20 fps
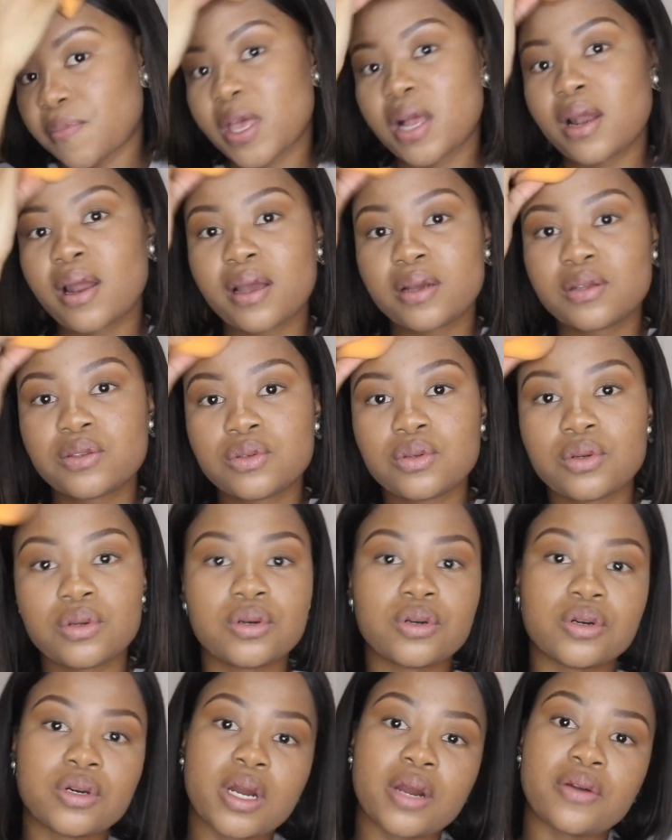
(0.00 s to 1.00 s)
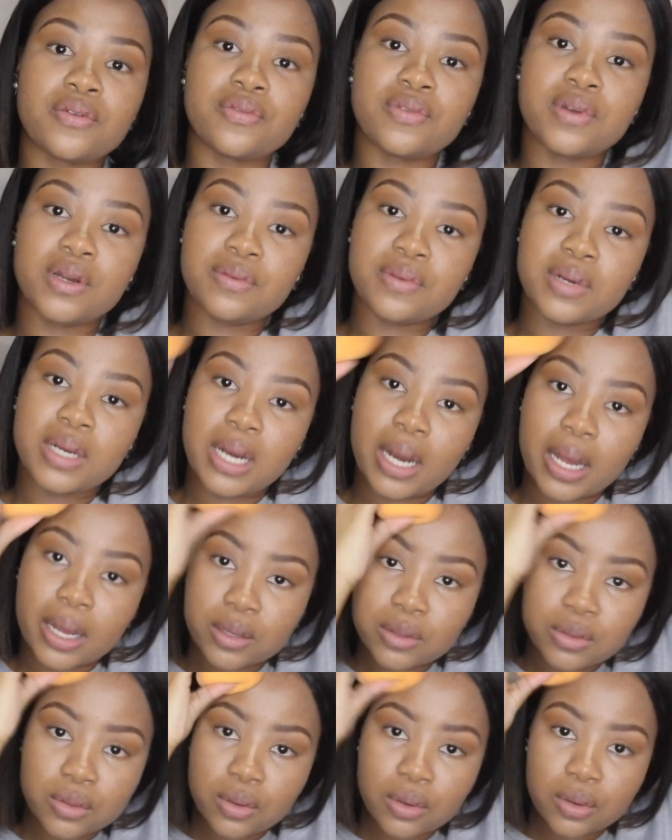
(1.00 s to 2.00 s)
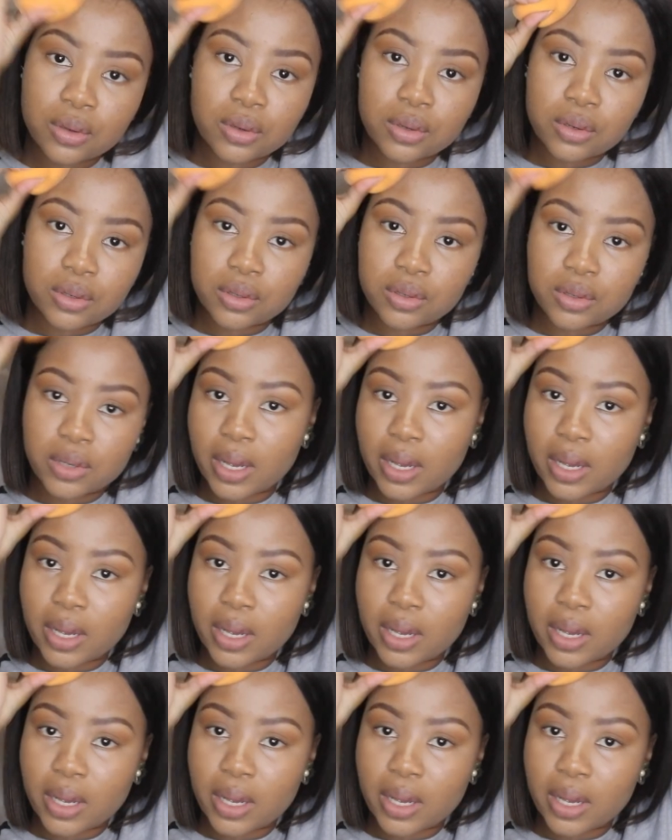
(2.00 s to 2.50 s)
I like to look good. I really like to look good,